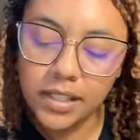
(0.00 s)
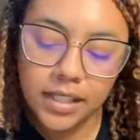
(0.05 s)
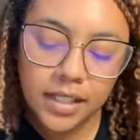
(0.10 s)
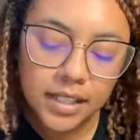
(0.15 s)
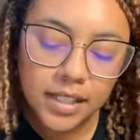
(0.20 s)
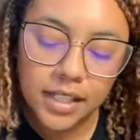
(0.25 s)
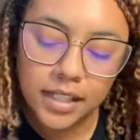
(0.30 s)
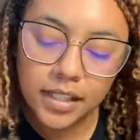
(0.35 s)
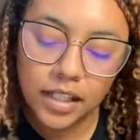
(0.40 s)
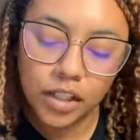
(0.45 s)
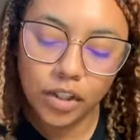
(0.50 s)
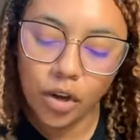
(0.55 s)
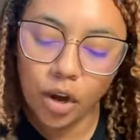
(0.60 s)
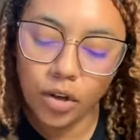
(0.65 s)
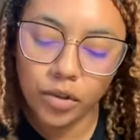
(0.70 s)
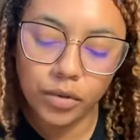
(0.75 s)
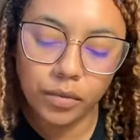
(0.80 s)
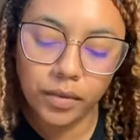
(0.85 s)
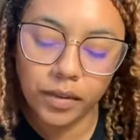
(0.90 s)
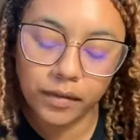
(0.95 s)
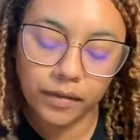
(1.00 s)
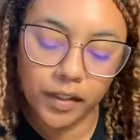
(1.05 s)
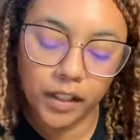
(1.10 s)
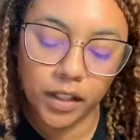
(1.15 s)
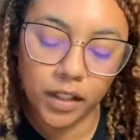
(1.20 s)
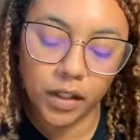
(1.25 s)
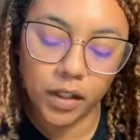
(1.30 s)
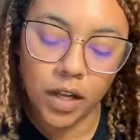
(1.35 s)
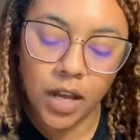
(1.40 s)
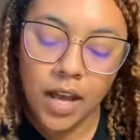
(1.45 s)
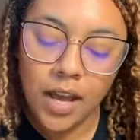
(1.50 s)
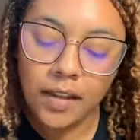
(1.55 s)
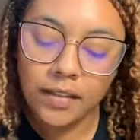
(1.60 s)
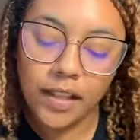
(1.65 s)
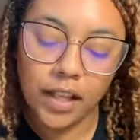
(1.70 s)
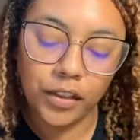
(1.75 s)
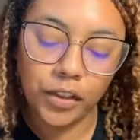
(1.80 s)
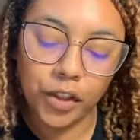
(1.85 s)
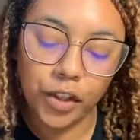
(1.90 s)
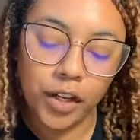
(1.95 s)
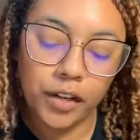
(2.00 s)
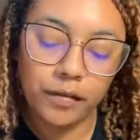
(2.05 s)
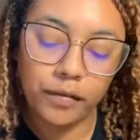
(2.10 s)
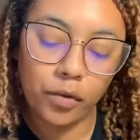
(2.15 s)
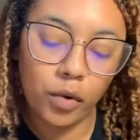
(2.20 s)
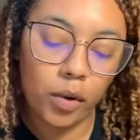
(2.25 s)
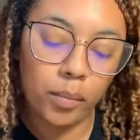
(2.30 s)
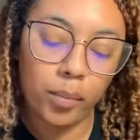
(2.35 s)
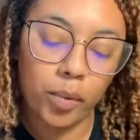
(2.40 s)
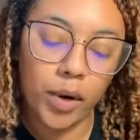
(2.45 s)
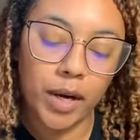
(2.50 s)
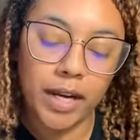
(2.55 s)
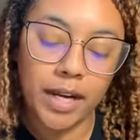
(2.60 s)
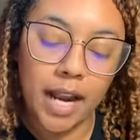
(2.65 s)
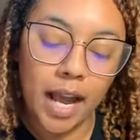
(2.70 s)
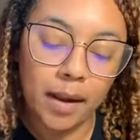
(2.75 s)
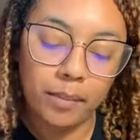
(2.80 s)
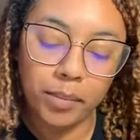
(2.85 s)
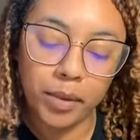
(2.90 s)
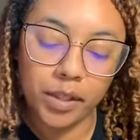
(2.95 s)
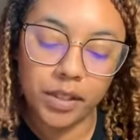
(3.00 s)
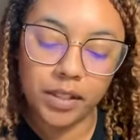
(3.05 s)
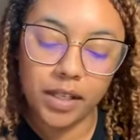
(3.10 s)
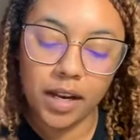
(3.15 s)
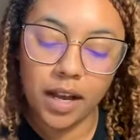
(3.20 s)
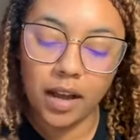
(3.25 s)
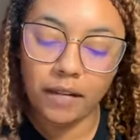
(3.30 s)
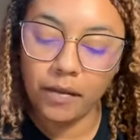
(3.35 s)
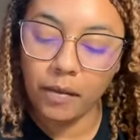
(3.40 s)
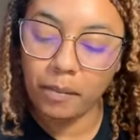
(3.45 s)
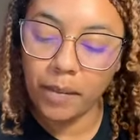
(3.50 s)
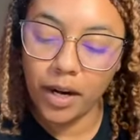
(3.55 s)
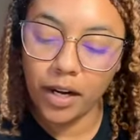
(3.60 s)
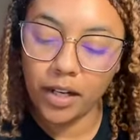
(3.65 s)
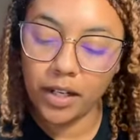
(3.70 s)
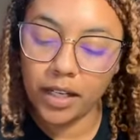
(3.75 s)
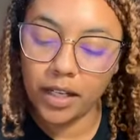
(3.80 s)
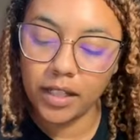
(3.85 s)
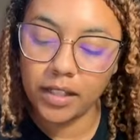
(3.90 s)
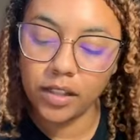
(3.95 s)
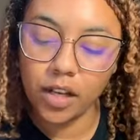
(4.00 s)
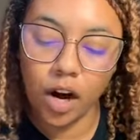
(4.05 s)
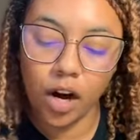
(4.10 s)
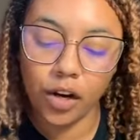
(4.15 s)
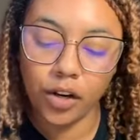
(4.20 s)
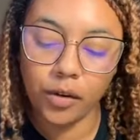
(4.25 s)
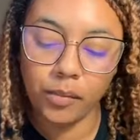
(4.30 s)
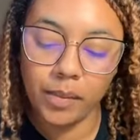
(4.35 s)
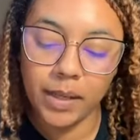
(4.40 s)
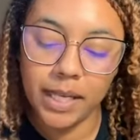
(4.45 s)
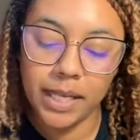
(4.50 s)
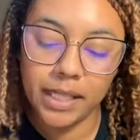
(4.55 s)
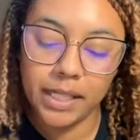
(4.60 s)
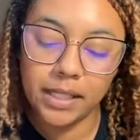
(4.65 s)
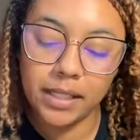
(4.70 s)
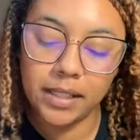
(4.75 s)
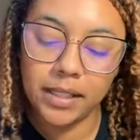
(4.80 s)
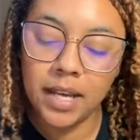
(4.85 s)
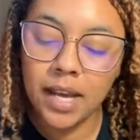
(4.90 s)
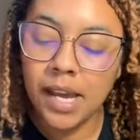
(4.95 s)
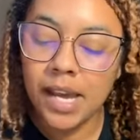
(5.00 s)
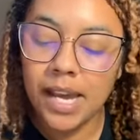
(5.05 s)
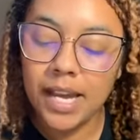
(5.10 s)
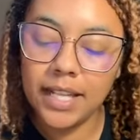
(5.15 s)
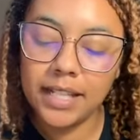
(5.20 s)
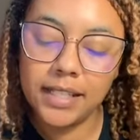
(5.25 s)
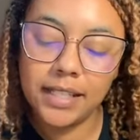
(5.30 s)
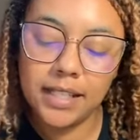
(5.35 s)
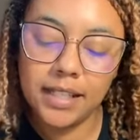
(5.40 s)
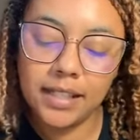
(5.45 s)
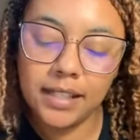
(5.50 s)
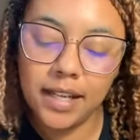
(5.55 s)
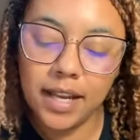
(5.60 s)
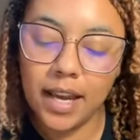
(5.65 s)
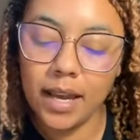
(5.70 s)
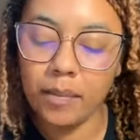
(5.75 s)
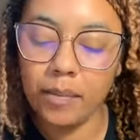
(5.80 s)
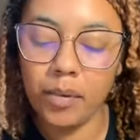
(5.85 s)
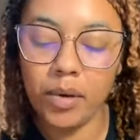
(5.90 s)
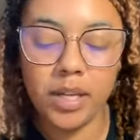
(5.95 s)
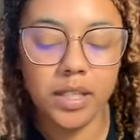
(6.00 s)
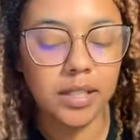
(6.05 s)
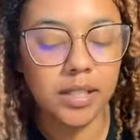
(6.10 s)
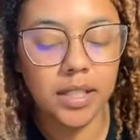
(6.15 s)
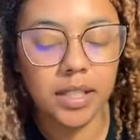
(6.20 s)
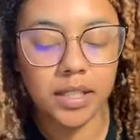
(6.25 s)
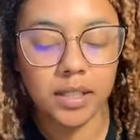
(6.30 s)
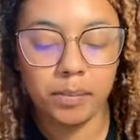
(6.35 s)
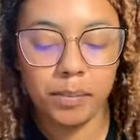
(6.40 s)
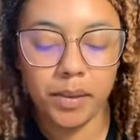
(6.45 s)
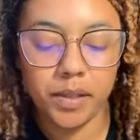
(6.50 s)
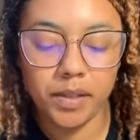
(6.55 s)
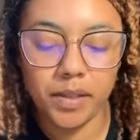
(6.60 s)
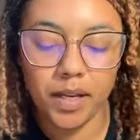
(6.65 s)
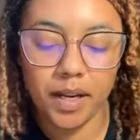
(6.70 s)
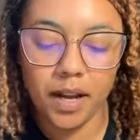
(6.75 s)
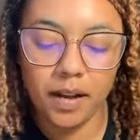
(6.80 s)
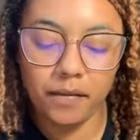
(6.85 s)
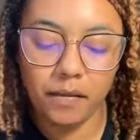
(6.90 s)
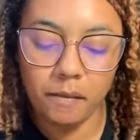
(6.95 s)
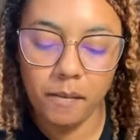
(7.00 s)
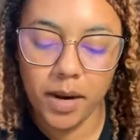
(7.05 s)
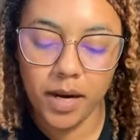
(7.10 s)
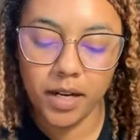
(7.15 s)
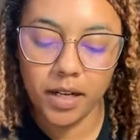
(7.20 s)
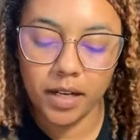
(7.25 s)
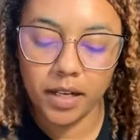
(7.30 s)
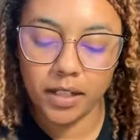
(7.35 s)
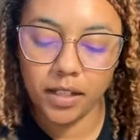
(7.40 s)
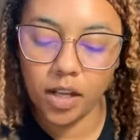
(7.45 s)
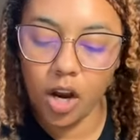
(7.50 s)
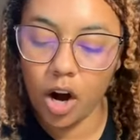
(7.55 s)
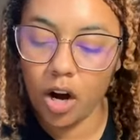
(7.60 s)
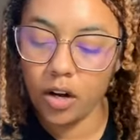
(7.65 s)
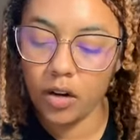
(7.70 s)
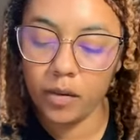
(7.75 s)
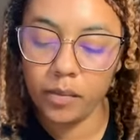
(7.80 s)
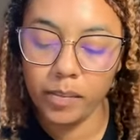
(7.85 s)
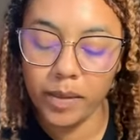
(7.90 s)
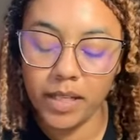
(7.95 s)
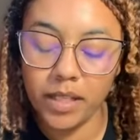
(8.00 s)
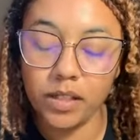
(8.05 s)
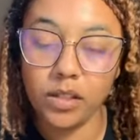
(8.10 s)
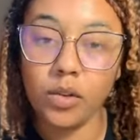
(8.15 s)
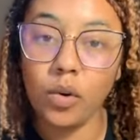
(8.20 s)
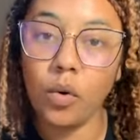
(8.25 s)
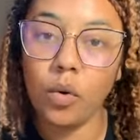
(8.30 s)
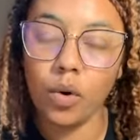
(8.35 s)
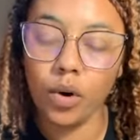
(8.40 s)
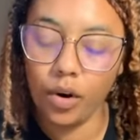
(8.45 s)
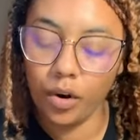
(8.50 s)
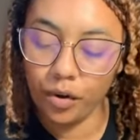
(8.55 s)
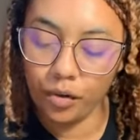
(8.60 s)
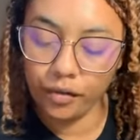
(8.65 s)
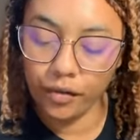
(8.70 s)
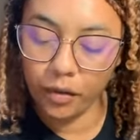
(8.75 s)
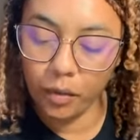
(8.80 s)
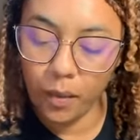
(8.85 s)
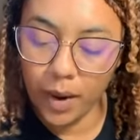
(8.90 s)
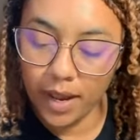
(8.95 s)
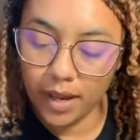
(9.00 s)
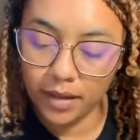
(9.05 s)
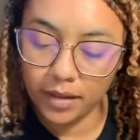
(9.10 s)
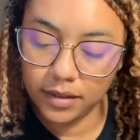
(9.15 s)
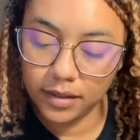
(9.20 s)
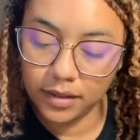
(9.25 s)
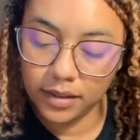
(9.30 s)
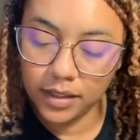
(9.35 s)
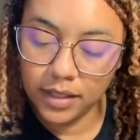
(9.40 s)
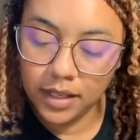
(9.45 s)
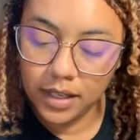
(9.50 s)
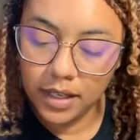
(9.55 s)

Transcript: Statistics also reveal that 34.9% of Americans are obese and 68.6% of Americans are obese or overweight.